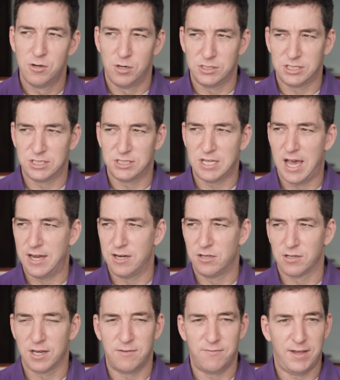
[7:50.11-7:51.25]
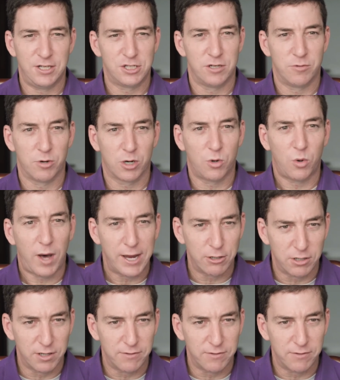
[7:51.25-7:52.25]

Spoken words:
or societal convention require